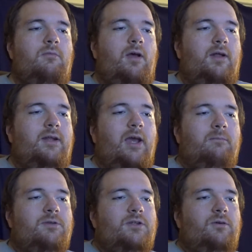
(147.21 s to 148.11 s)

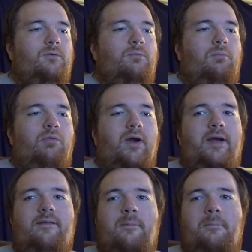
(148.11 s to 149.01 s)
attempts to
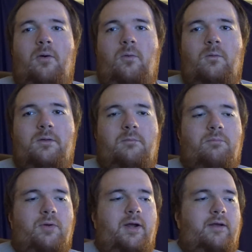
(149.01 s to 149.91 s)
break the mold and
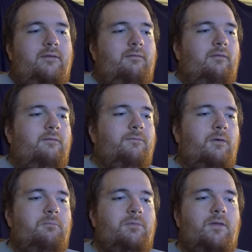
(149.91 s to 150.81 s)
break
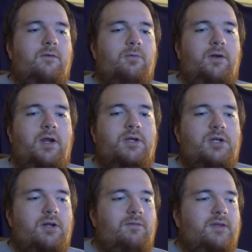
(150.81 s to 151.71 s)
from the
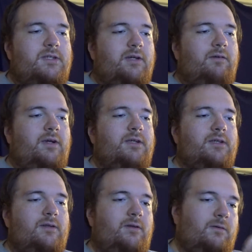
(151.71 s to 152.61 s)
tradition of the series
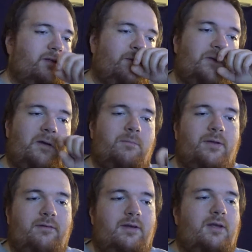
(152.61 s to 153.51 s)
and do something
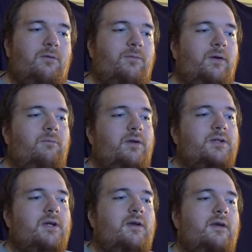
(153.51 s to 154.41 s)
completely different,
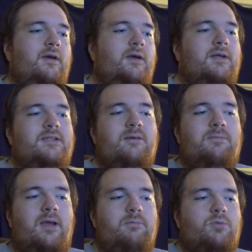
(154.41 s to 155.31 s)
which
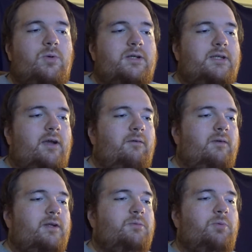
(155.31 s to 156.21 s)
sometimes works out
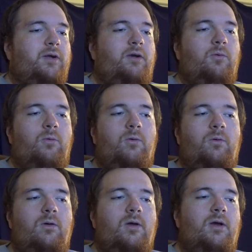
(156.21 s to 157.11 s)
and is pretty
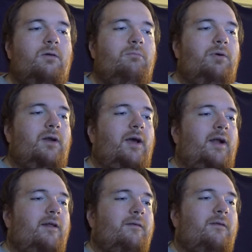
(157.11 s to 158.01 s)
cool, but
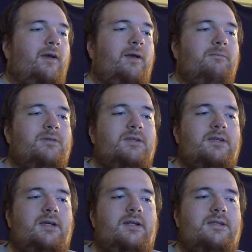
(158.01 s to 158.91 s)
at other times
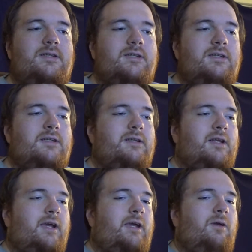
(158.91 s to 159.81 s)
it's just
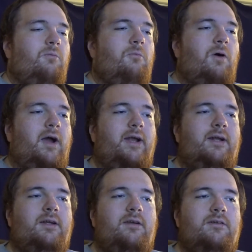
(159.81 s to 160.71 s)
like, why
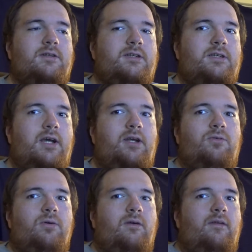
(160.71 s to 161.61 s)
didn't you just stay
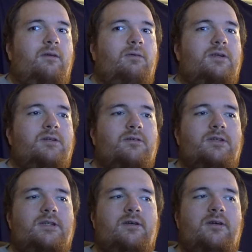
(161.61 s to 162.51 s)
true to the original
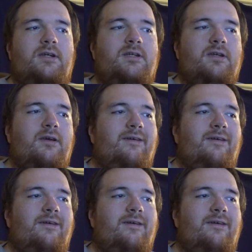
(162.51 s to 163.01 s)
series?